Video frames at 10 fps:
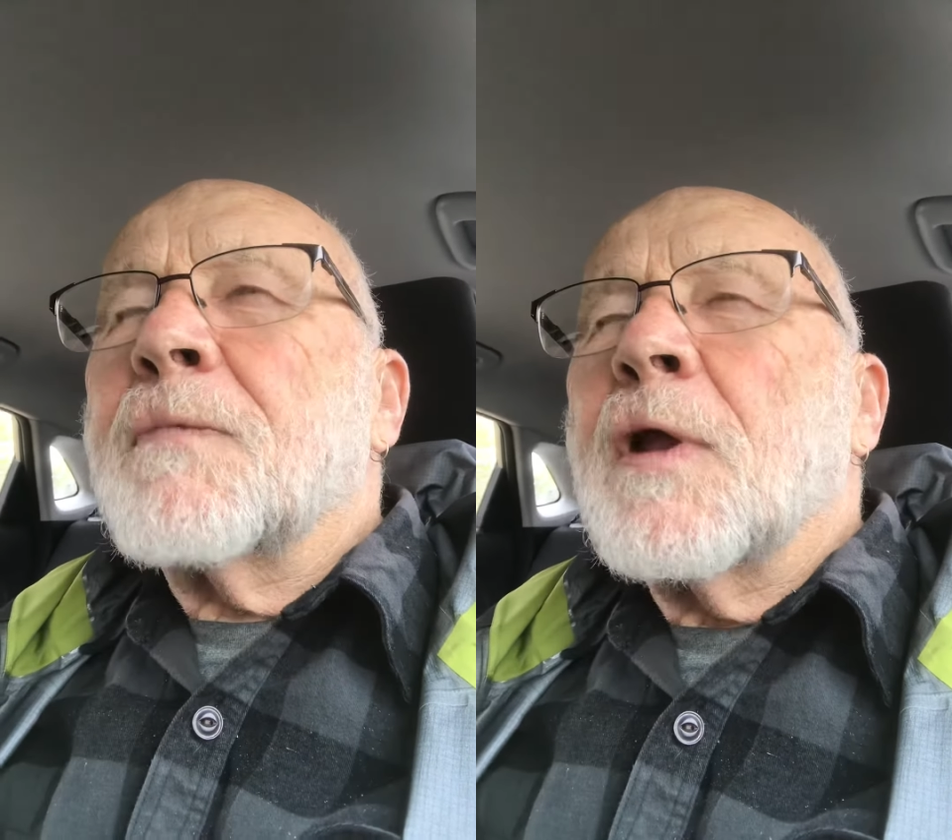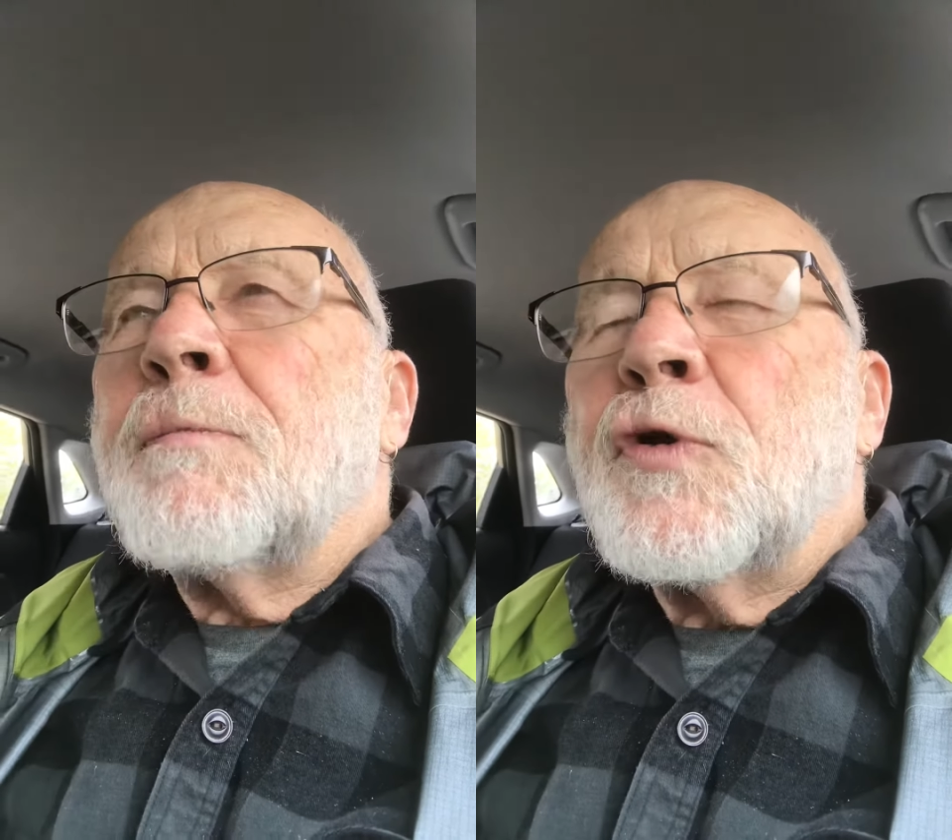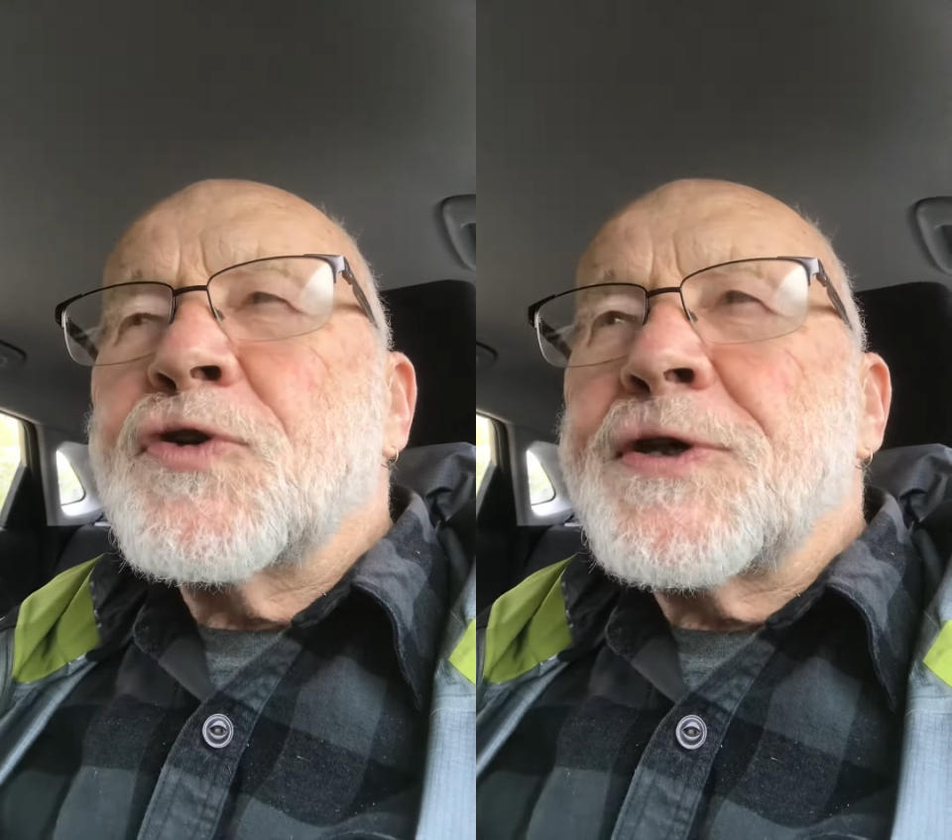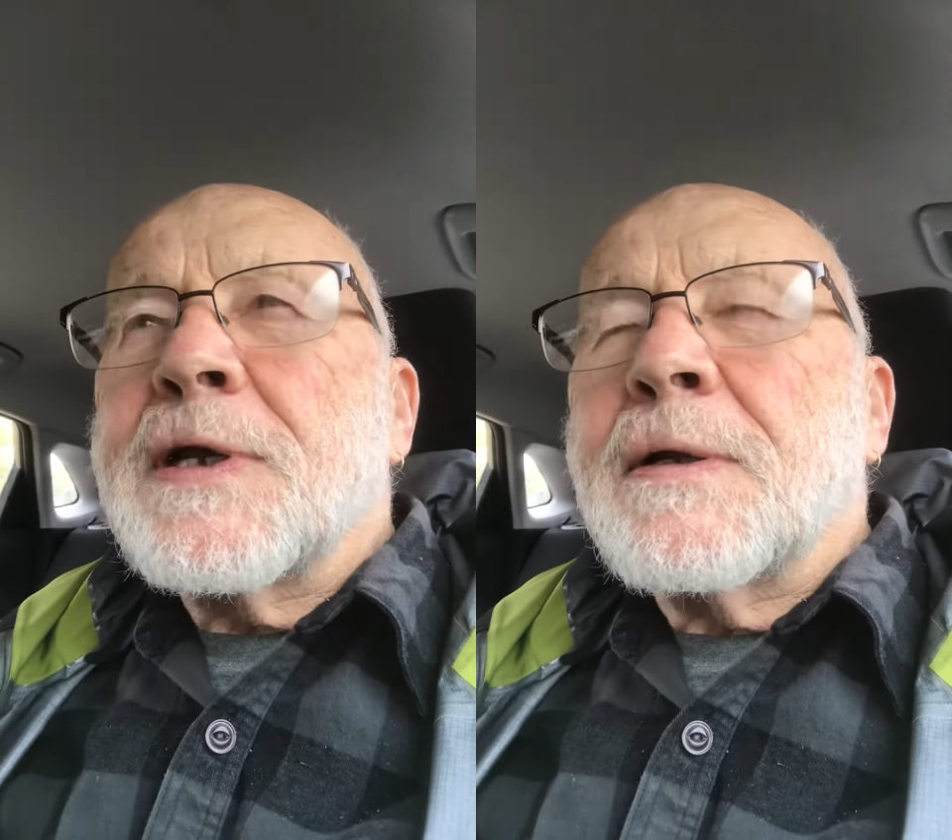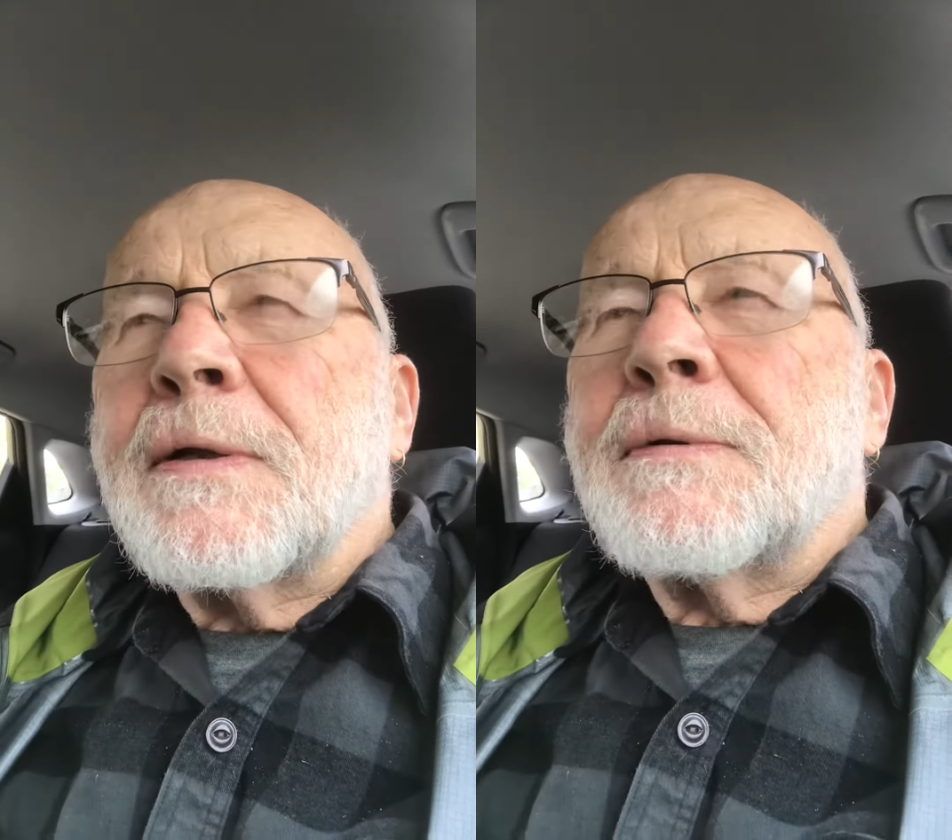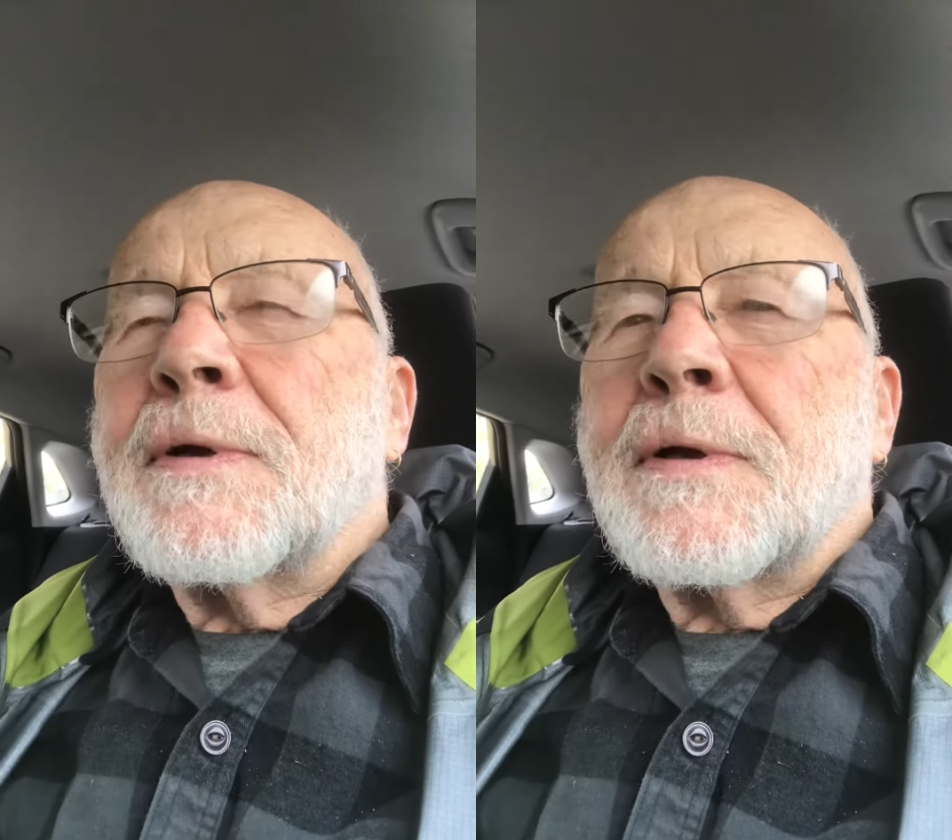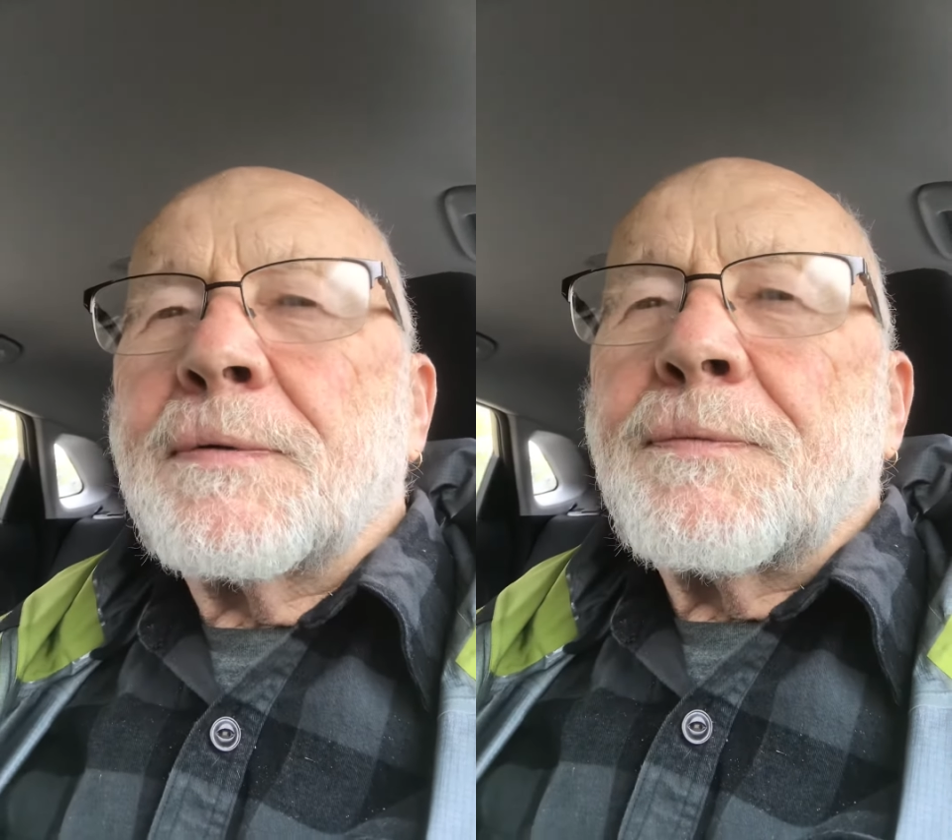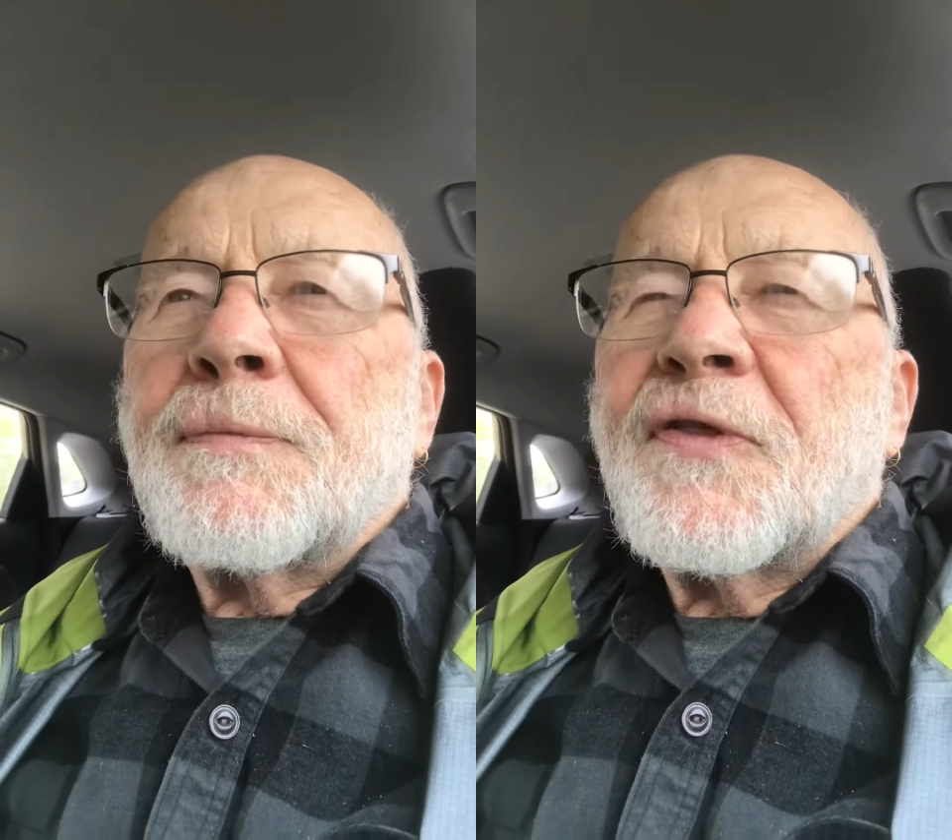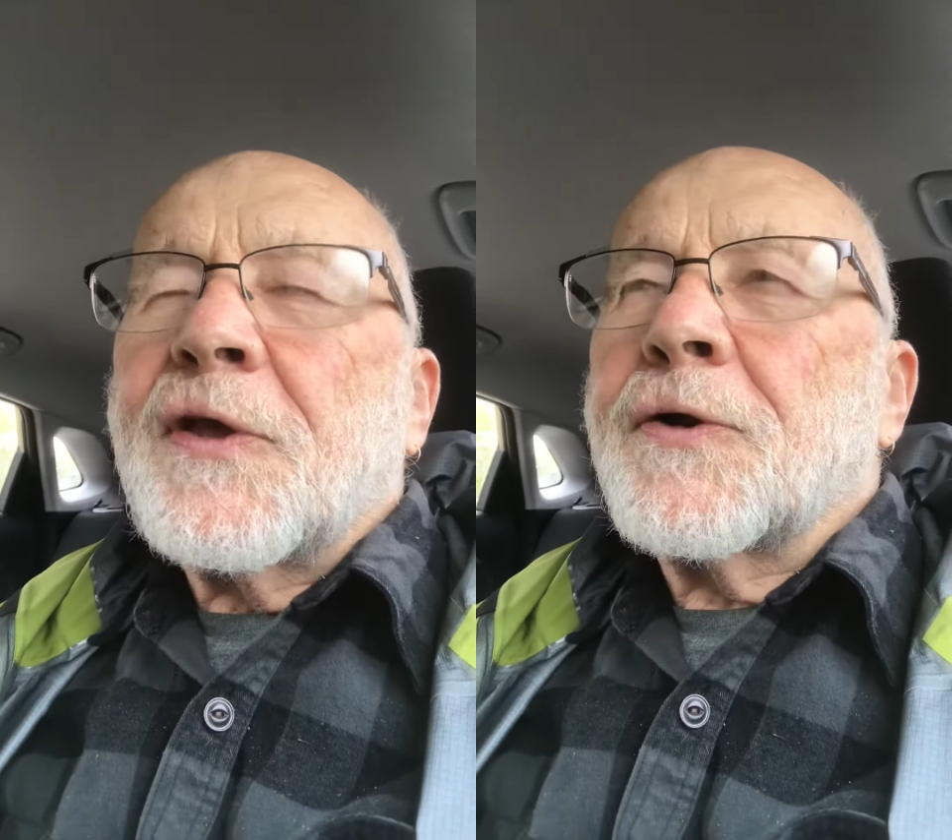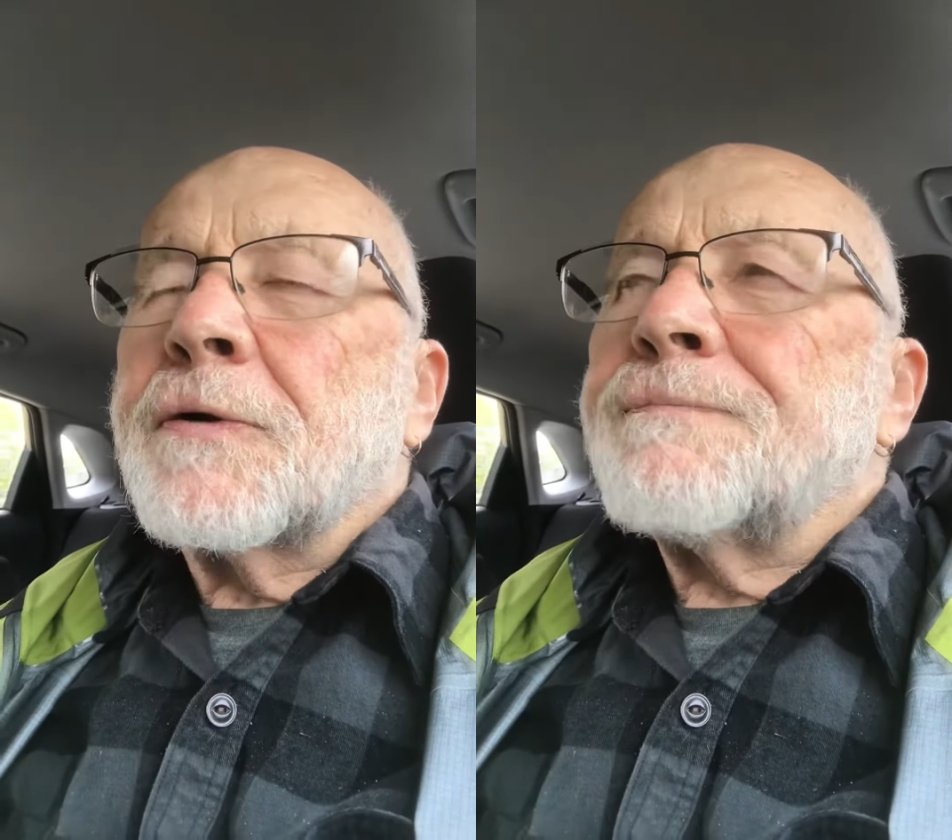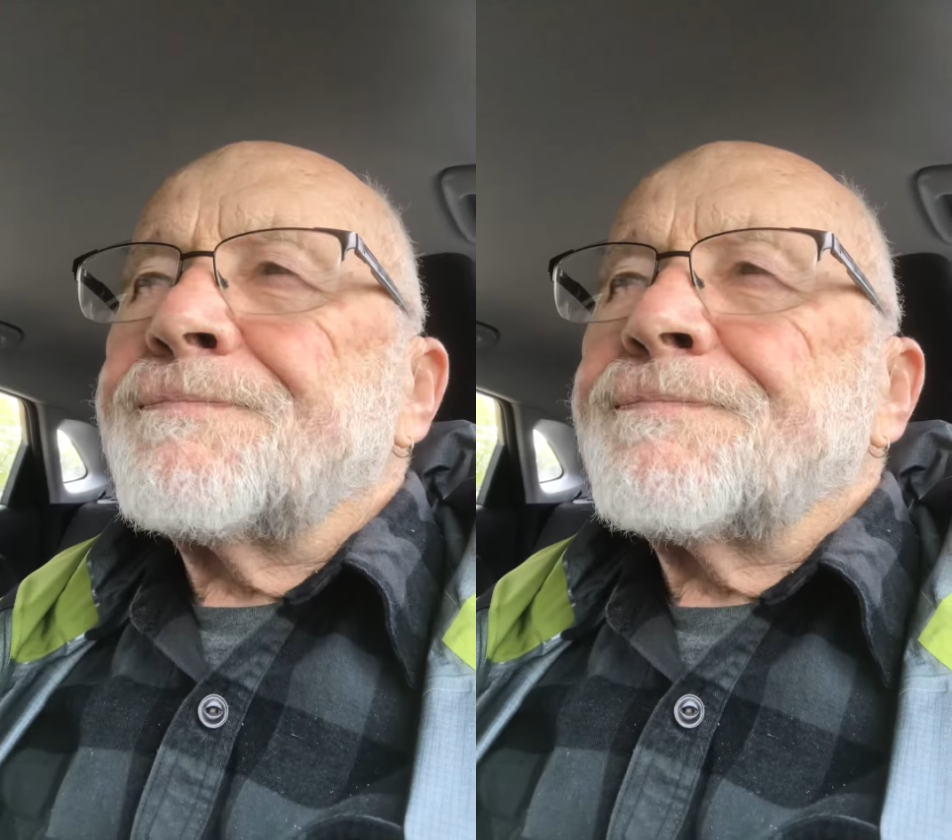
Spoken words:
in music and theater.